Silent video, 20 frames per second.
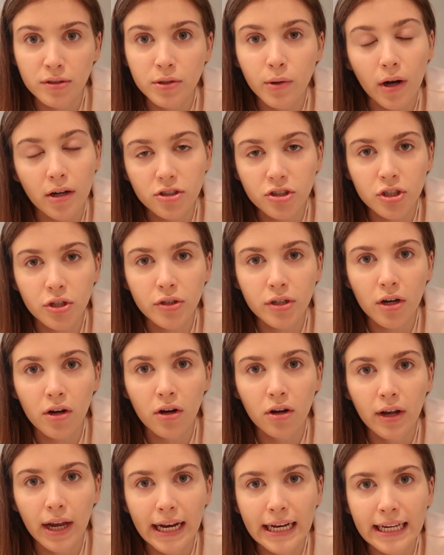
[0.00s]
So I'll show
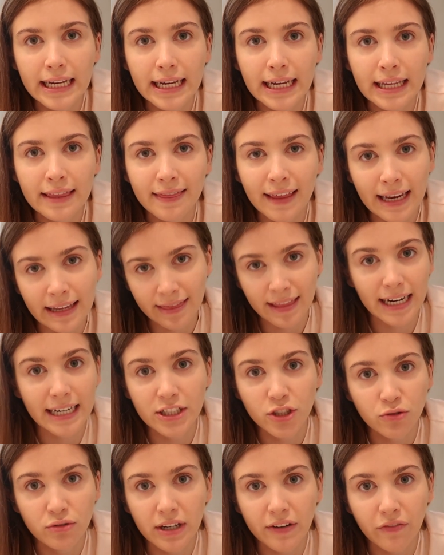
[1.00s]
y'all anything
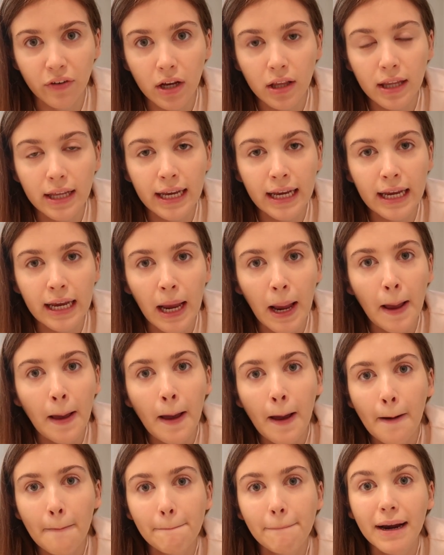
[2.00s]
that I do differently,
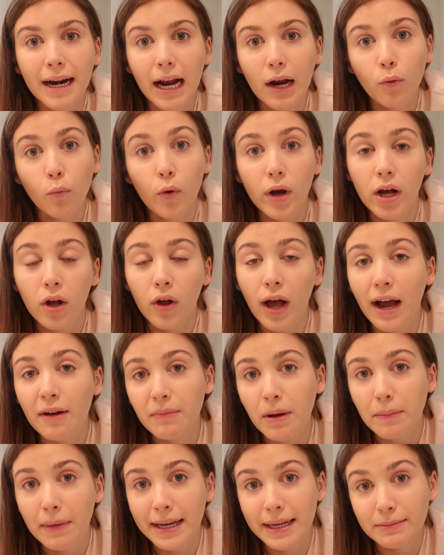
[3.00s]
but I will have
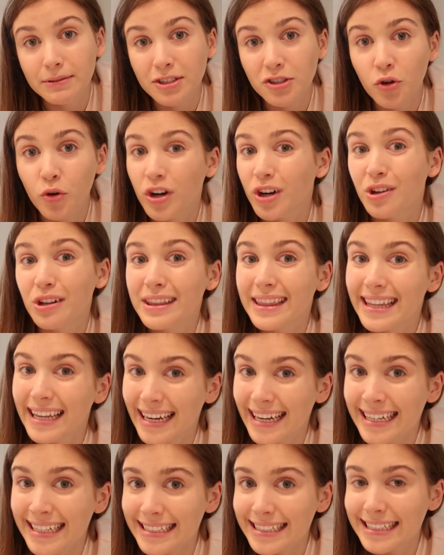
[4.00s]
my makeup tutorial
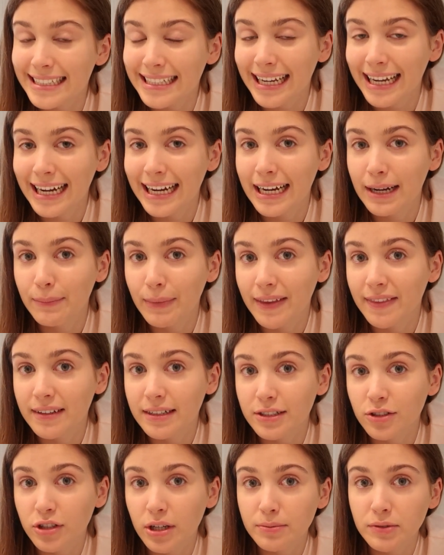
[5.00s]
linked in the
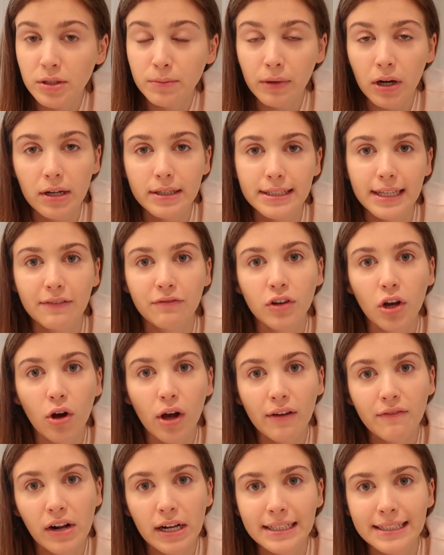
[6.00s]
description box. If y'all
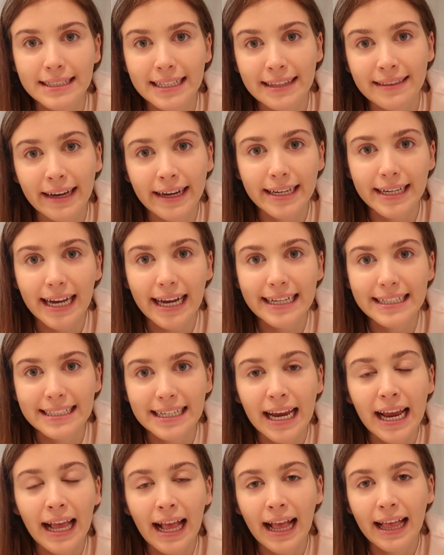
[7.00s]
have not seen that yet,
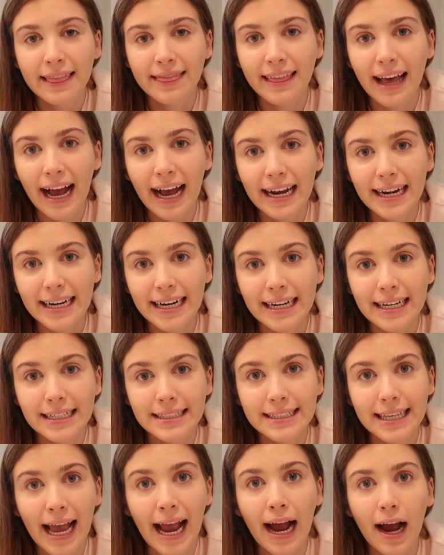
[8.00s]
that
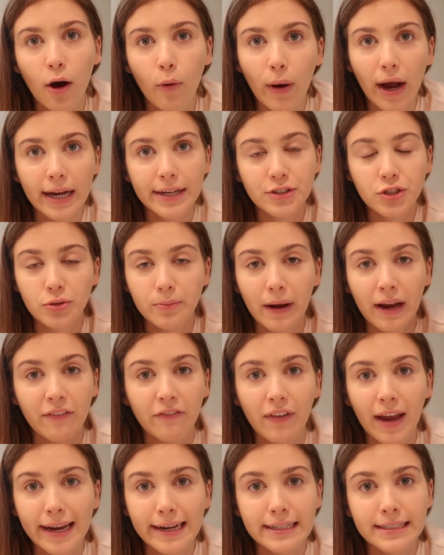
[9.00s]
is how I do my
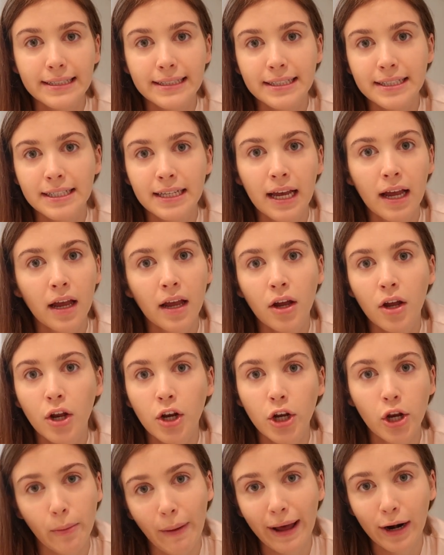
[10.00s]
face
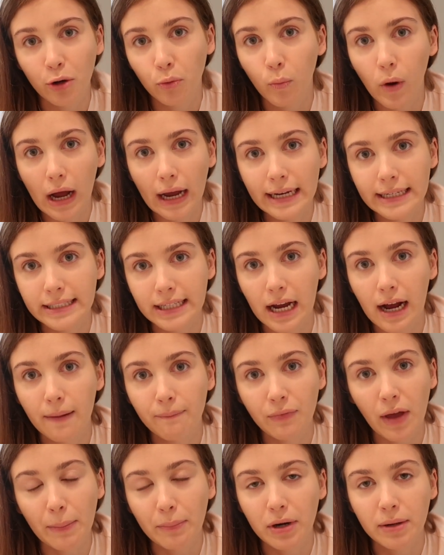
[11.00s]
no matter what.
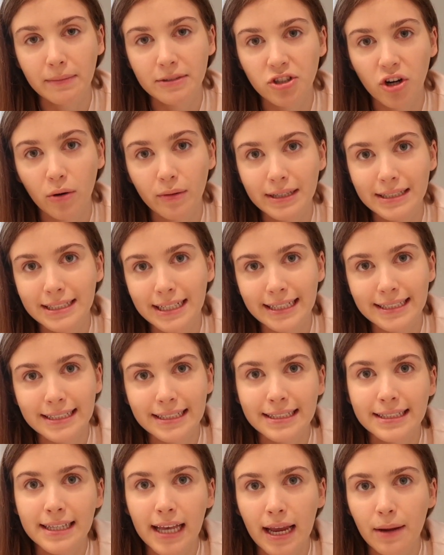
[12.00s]
That pretty much always stays
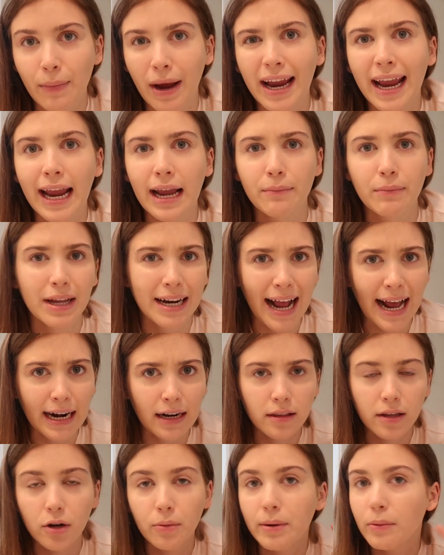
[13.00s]
the same. I am gonna
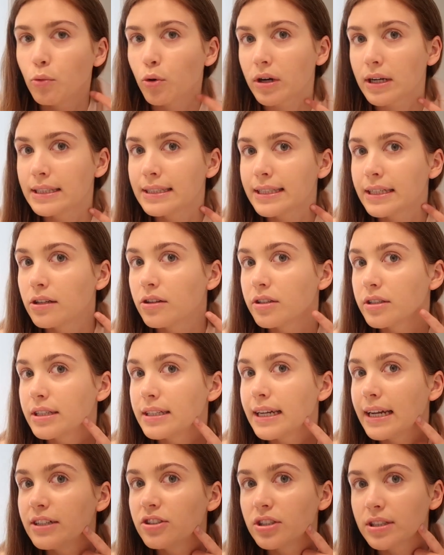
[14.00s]
add a little bit more concealer
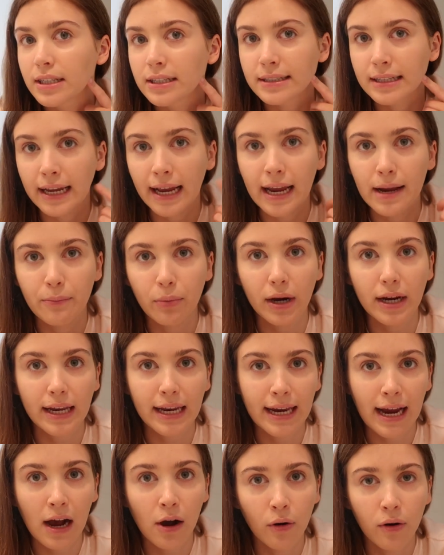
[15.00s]
today just cause I am
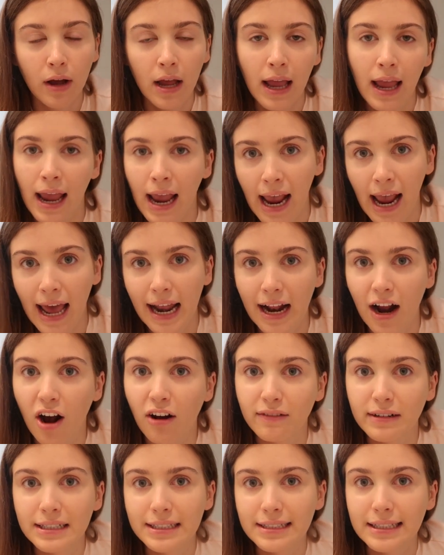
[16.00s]
breaking out and I
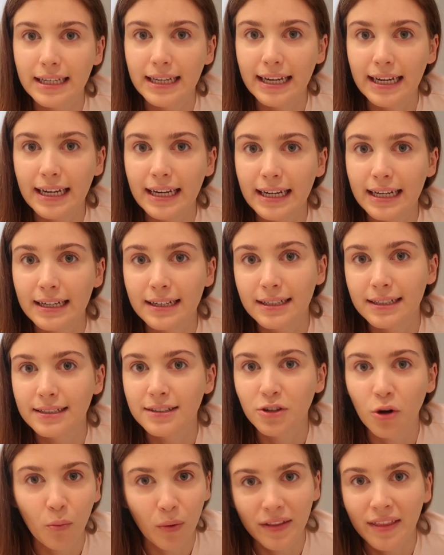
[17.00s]
obviously
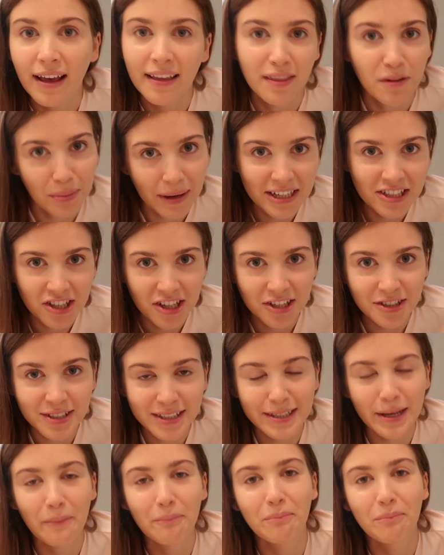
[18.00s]
don't want that in the pictures.